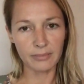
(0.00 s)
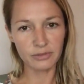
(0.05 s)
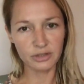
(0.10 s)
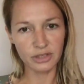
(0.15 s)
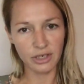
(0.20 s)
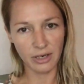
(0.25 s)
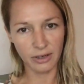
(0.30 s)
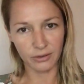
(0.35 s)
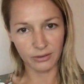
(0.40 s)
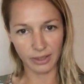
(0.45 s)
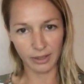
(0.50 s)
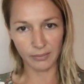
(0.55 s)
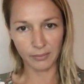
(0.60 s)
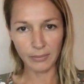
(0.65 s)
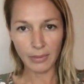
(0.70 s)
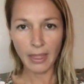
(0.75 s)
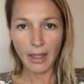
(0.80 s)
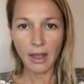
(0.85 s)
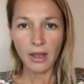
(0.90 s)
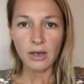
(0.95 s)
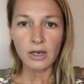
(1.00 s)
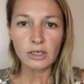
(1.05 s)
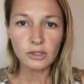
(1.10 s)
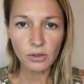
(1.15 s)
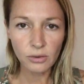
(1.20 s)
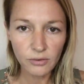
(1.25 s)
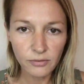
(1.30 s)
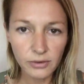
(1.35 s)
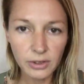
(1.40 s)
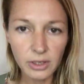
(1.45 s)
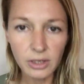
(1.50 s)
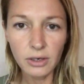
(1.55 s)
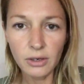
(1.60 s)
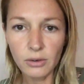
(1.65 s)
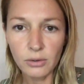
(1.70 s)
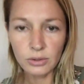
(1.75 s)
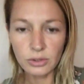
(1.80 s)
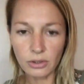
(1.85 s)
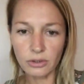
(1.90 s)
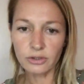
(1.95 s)
I'm channeling. So the
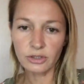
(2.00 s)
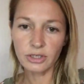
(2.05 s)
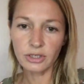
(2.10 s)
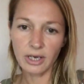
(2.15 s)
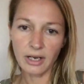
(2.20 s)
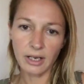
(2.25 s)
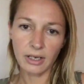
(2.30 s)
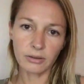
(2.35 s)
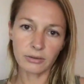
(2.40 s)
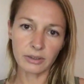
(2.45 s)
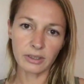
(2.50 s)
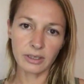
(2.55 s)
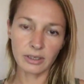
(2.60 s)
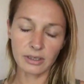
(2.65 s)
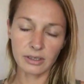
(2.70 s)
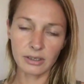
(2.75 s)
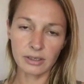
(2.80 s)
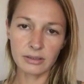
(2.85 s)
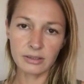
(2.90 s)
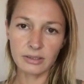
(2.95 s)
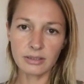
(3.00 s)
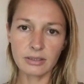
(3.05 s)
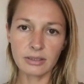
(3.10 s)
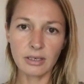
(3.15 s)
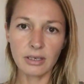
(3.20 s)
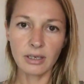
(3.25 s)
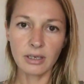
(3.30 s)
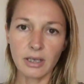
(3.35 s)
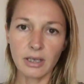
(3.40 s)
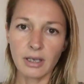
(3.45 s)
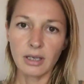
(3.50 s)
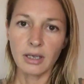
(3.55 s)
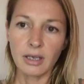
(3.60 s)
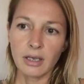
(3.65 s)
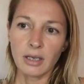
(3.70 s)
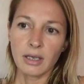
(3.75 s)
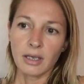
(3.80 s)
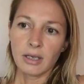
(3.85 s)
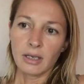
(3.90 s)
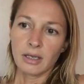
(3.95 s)
videos are channelings
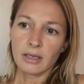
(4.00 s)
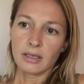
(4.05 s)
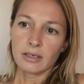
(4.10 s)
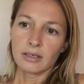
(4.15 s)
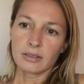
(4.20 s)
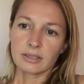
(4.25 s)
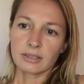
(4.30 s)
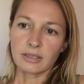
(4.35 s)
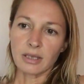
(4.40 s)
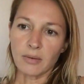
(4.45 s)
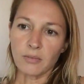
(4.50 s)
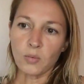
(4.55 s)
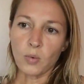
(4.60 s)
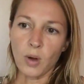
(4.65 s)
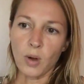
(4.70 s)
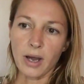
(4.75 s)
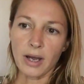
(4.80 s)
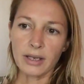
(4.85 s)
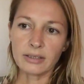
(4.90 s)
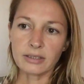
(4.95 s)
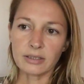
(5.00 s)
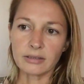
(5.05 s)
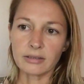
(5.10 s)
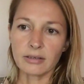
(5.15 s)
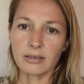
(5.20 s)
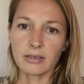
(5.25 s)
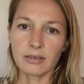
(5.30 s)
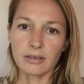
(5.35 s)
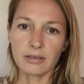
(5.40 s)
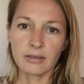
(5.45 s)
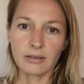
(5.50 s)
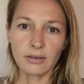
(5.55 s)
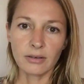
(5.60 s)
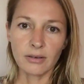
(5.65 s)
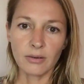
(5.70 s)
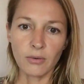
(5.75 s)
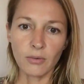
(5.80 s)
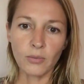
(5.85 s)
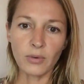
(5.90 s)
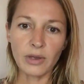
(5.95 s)
somewhat
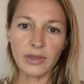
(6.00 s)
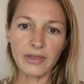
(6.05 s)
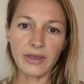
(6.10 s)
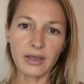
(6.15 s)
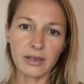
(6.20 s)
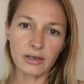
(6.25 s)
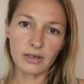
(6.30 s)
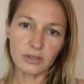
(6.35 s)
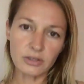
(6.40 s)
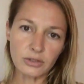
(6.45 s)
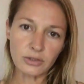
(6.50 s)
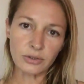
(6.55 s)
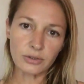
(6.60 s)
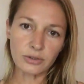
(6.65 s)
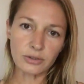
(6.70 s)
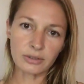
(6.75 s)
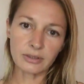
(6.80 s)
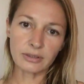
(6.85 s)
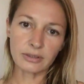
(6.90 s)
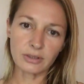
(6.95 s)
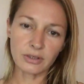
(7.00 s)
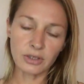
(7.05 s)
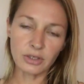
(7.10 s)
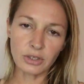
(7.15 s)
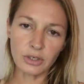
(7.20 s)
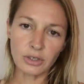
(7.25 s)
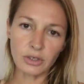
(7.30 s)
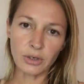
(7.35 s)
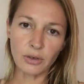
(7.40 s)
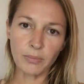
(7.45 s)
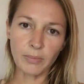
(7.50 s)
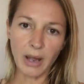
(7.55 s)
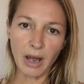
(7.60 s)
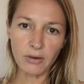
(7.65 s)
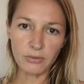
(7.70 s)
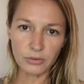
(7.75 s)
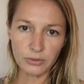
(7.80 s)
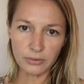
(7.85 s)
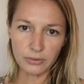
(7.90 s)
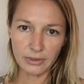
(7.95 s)
within a certain, you know,
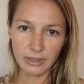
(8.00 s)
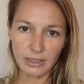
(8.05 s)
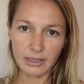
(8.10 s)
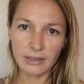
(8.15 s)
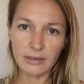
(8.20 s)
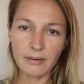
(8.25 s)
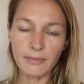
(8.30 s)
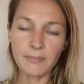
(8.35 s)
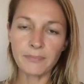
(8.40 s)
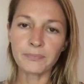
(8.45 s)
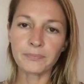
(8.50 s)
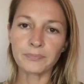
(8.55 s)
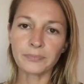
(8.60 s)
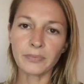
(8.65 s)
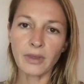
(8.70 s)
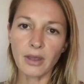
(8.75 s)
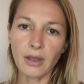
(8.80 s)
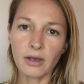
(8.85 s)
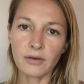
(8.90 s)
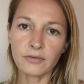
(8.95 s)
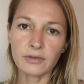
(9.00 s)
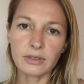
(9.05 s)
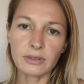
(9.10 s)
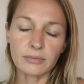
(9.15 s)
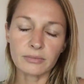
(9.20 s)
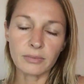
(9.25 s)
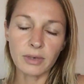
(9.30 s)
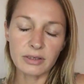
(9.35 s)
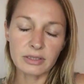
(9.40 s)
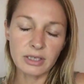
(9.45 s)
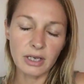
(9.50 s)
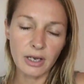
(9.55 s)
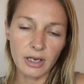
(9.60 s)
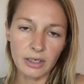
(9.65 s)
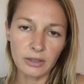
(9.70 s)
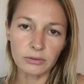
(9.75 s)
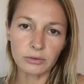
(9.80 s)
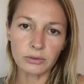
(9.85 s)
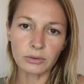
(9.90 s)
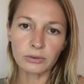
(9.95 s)
boundary of a, a
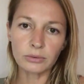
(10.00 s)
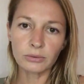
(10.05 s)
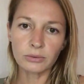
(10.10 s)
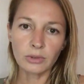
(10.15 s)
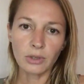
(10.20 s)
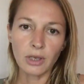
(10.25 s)
title.